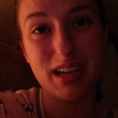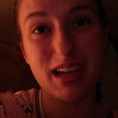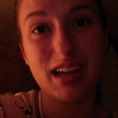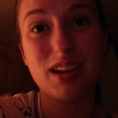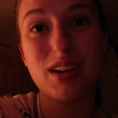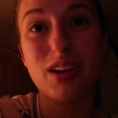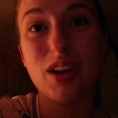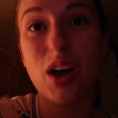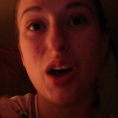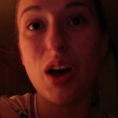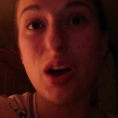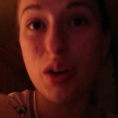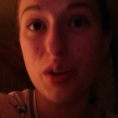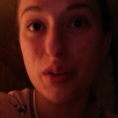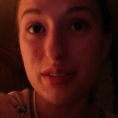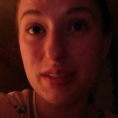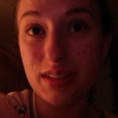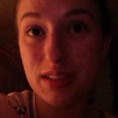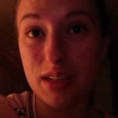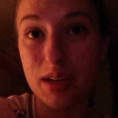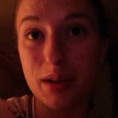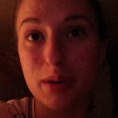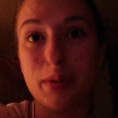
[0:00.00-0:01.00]
And
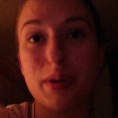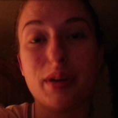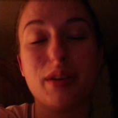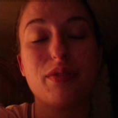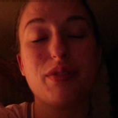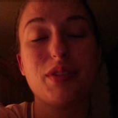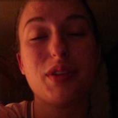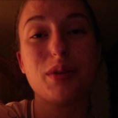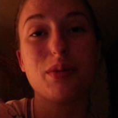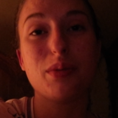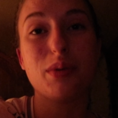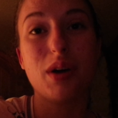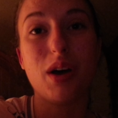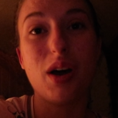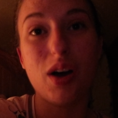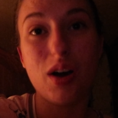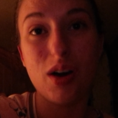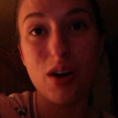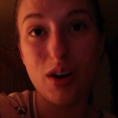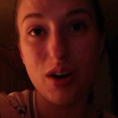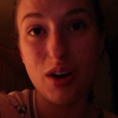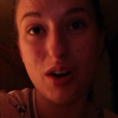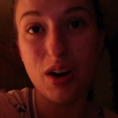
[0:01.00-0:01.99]
also, if you
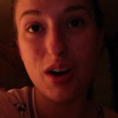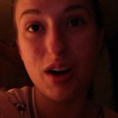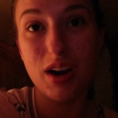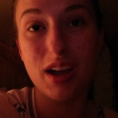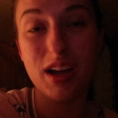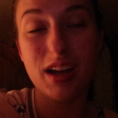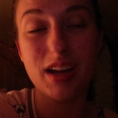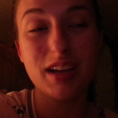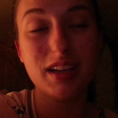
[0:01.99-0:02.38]
are